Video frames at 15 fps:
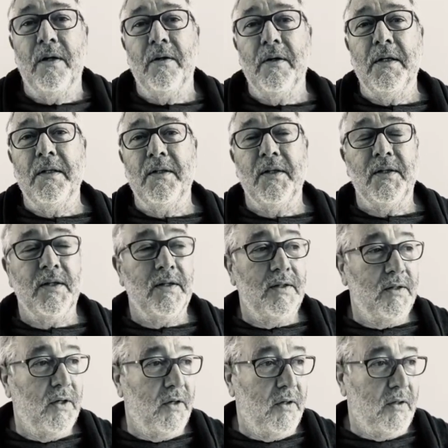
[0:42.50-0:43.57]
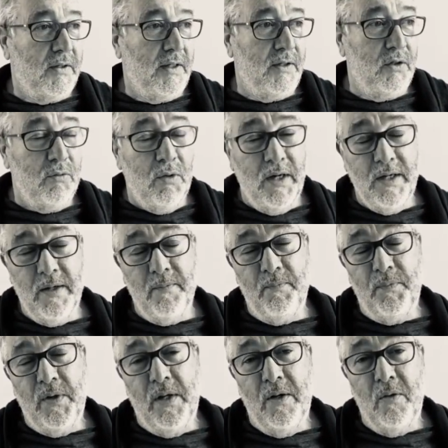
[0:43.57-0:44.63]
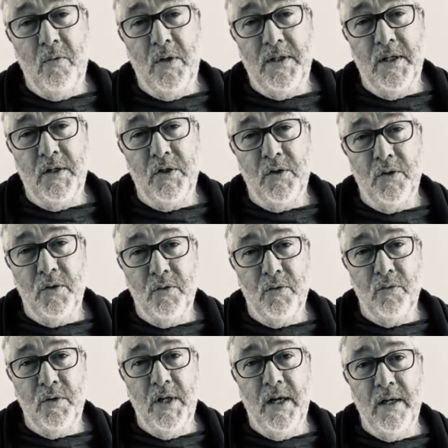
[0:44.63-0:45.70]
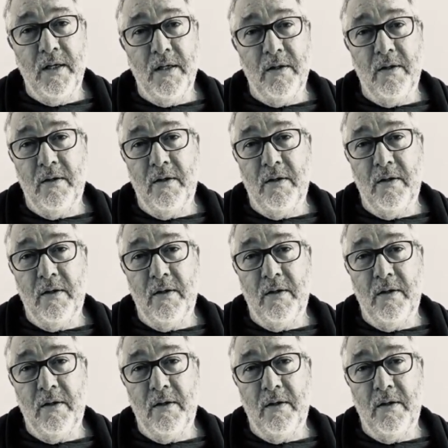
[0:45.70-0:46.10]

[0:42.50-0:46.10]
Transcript: in the center. That's why what I show you today,